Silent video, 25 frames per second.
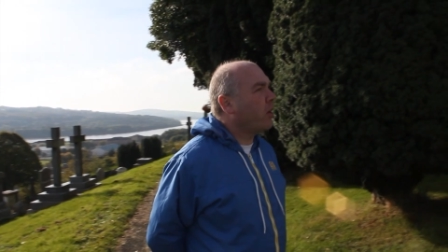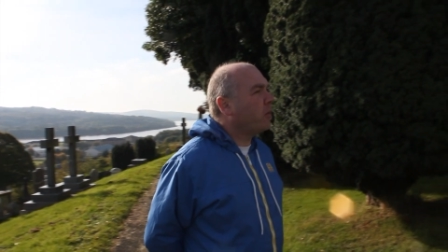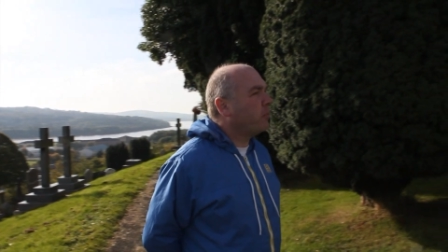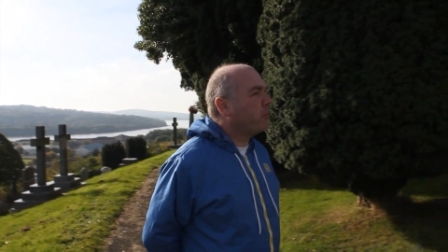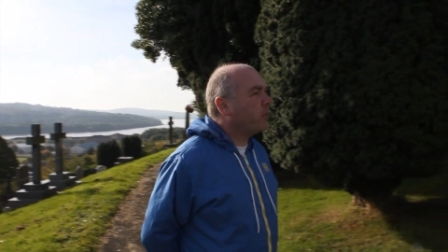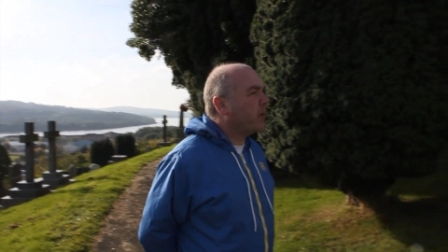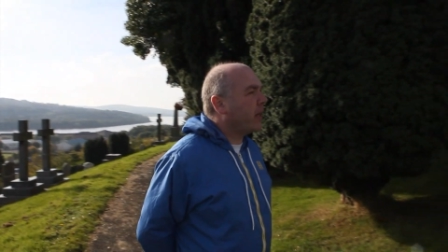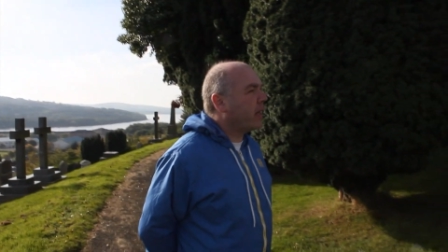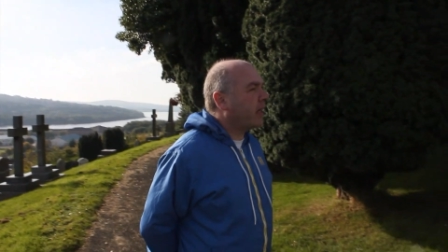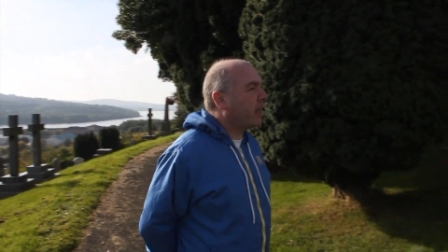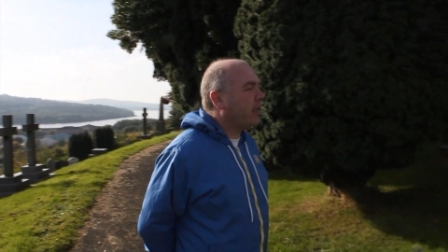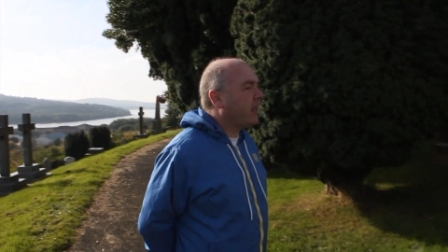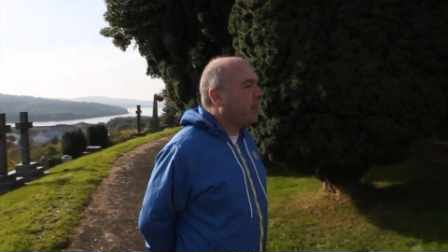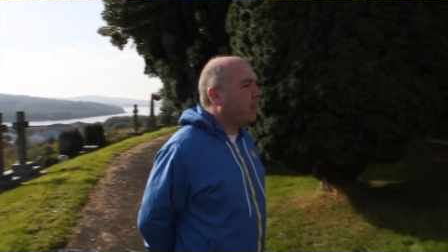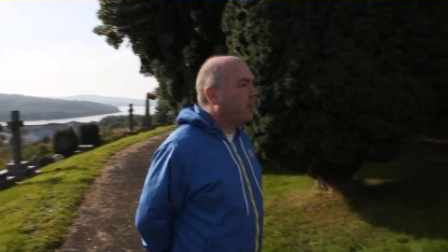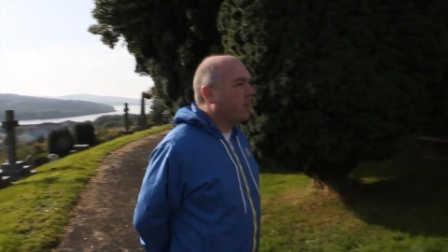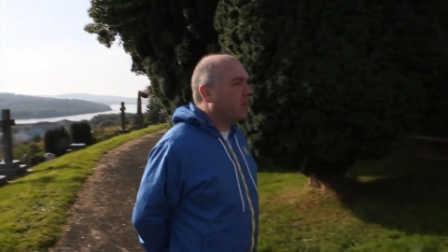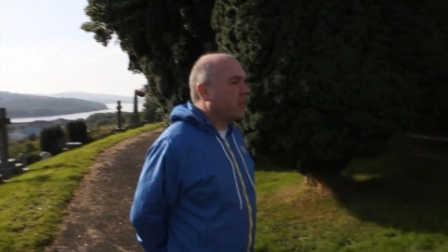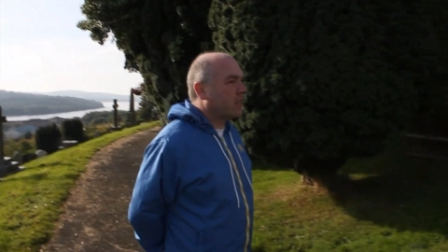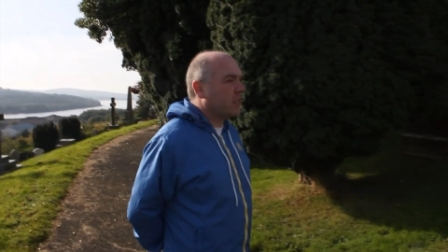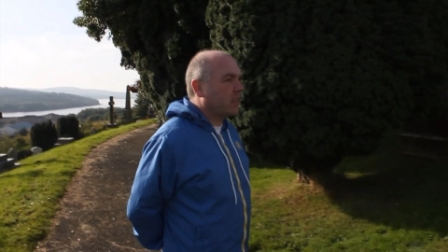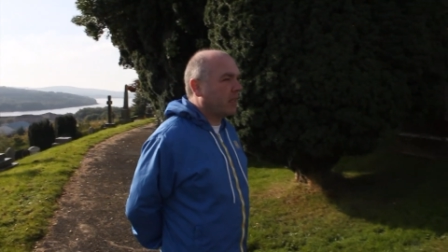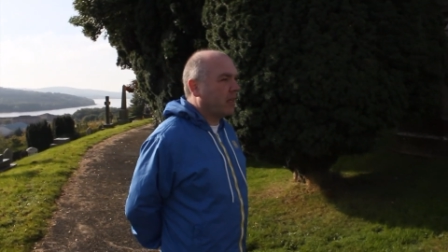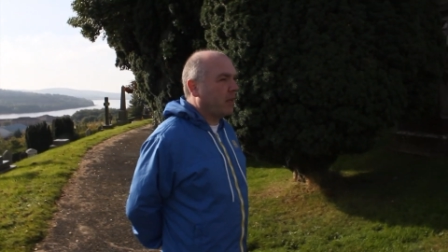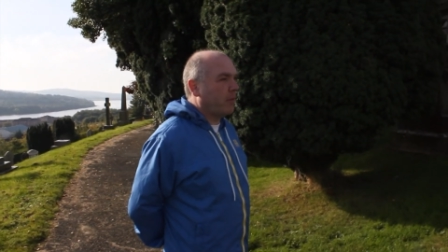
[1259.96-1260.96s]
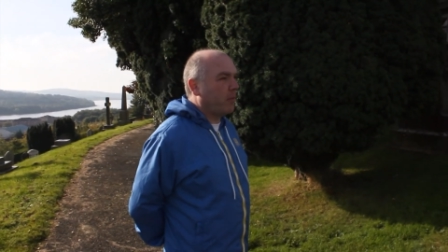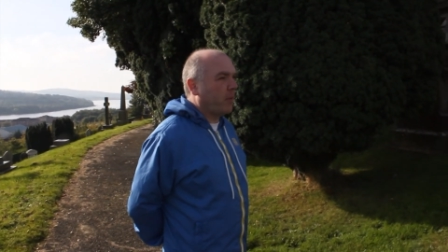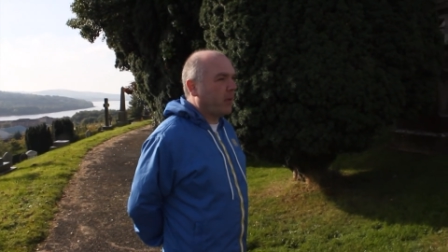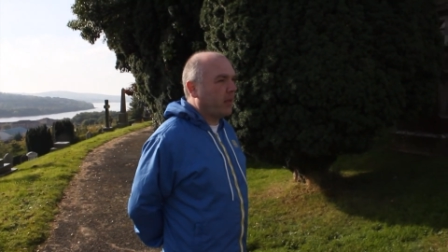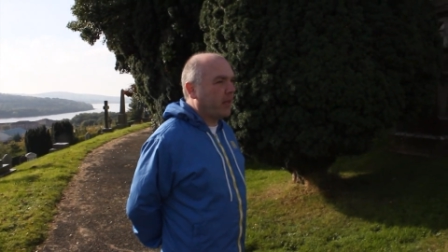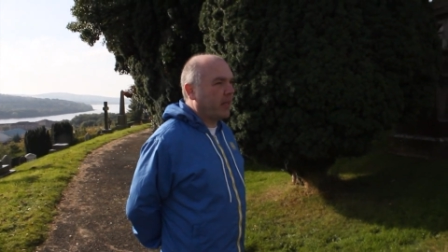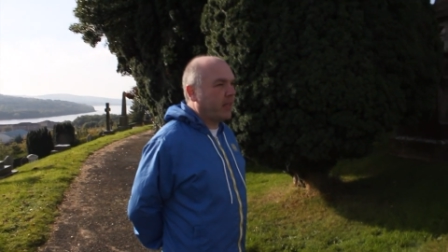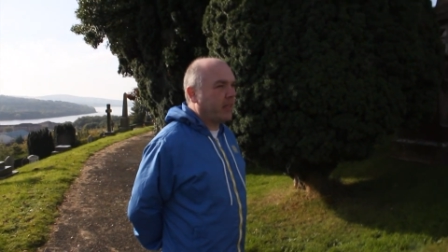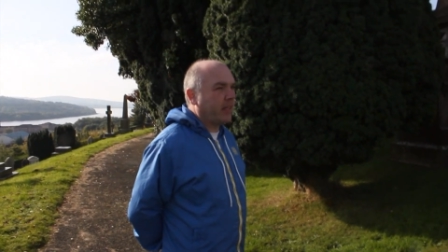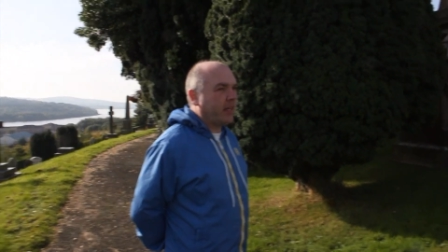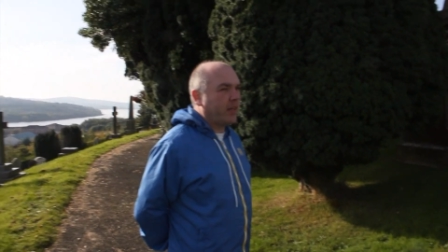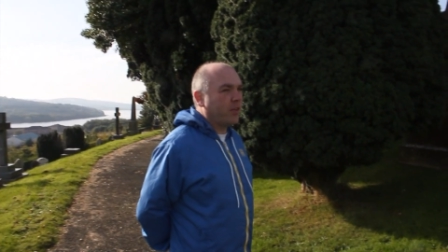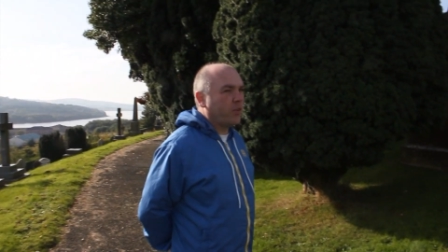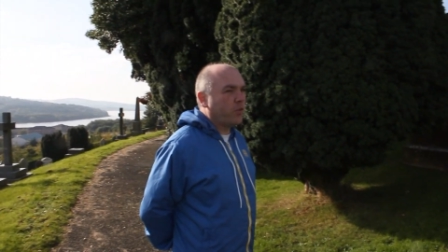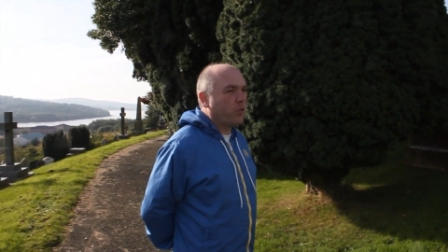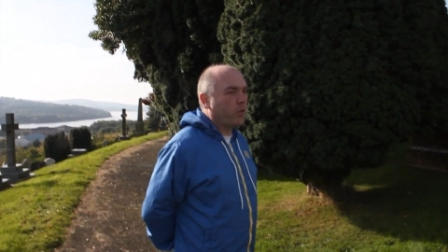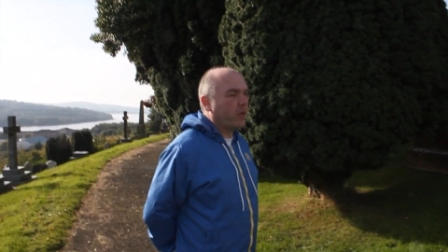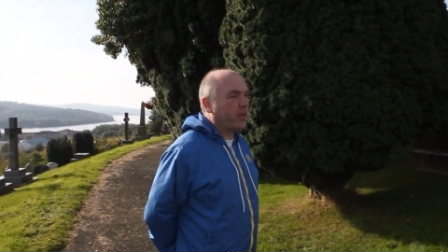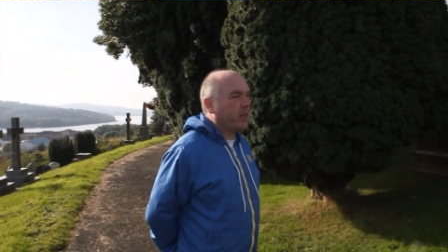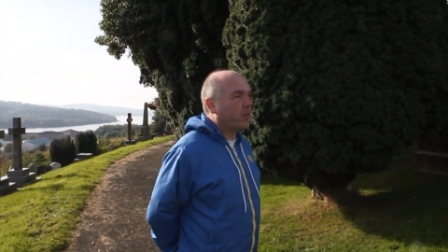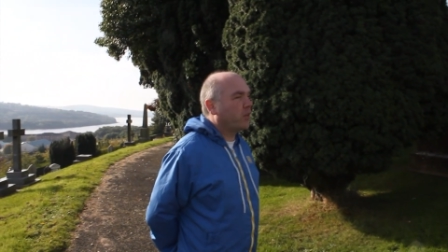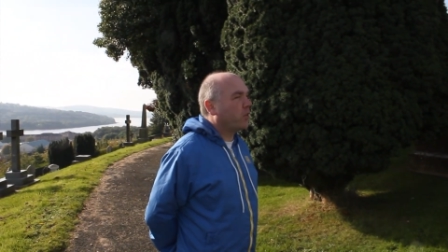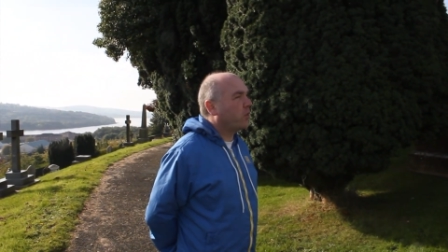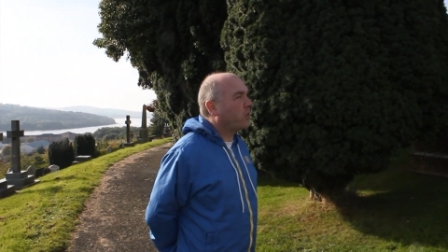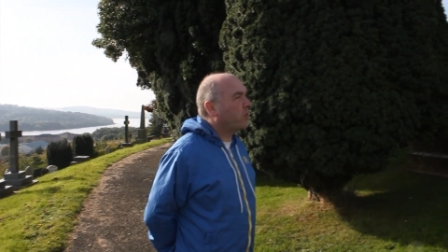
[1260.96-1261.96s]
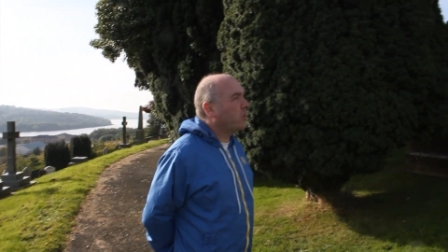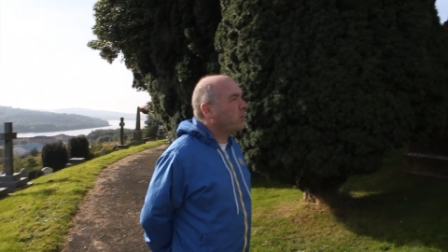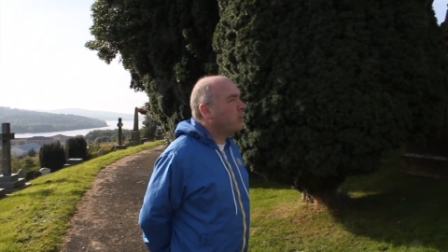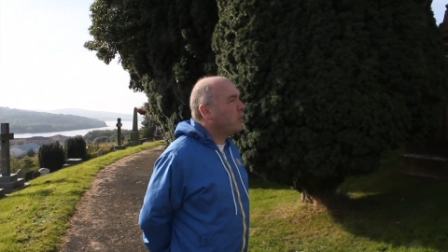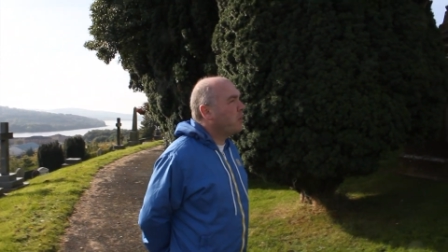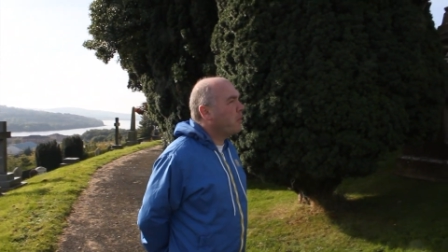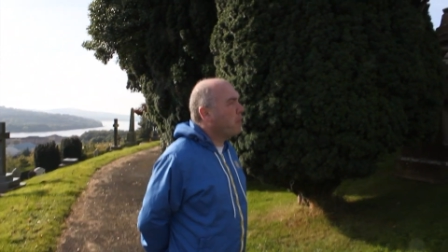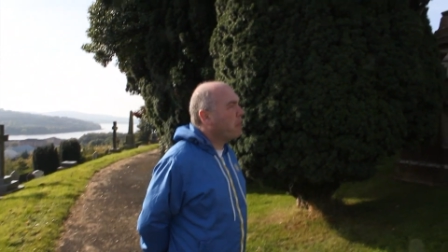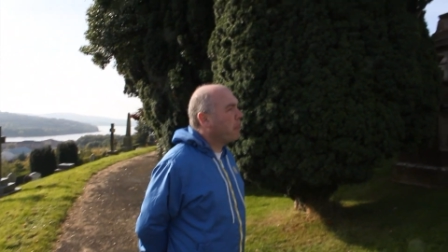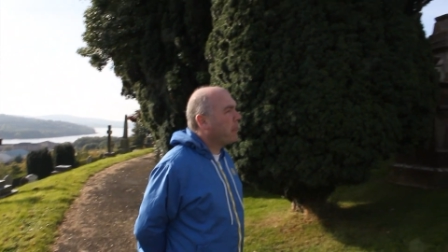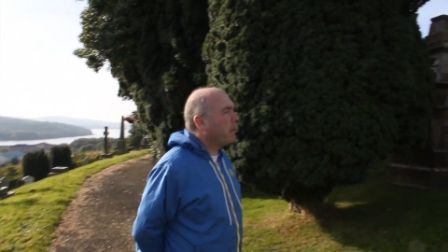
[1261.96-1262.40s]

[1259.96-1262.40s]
outbreak here in the city about 1832.